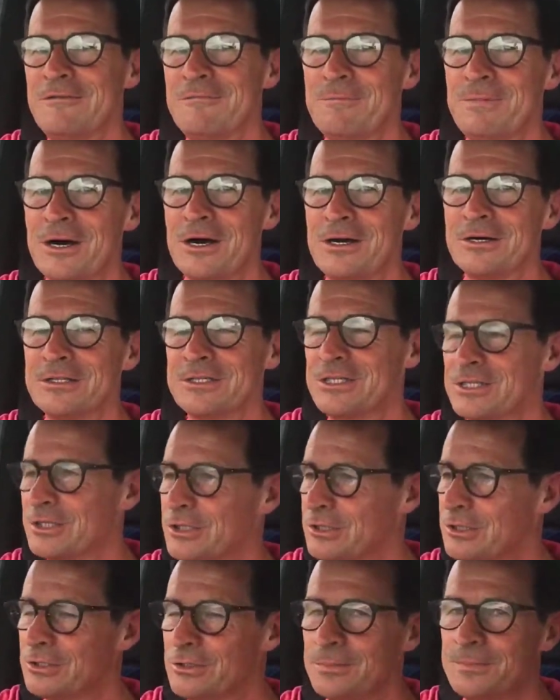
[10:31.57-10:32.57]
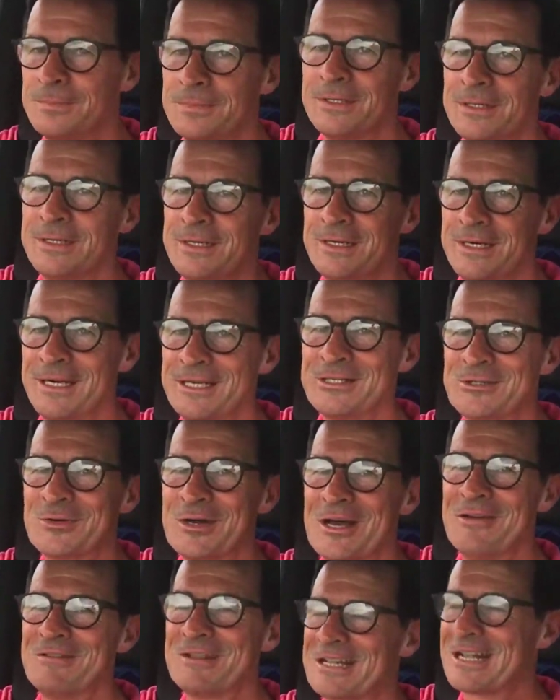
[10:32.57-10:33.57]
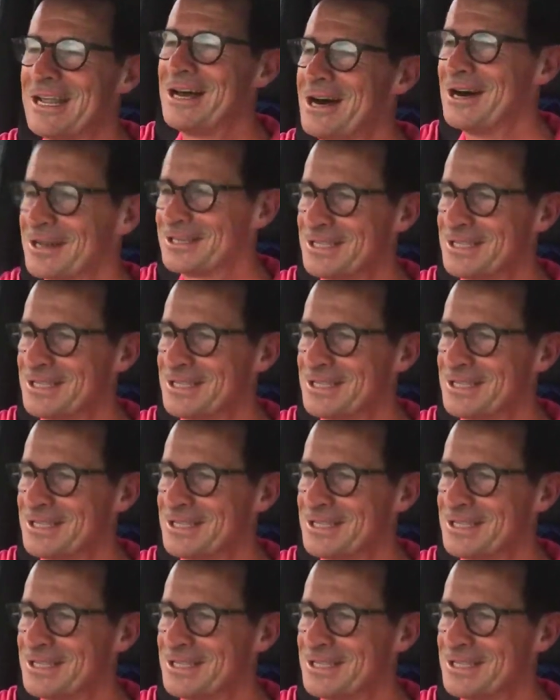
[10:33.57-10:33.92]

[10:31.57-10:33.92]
Bongs show at 12 o'clock.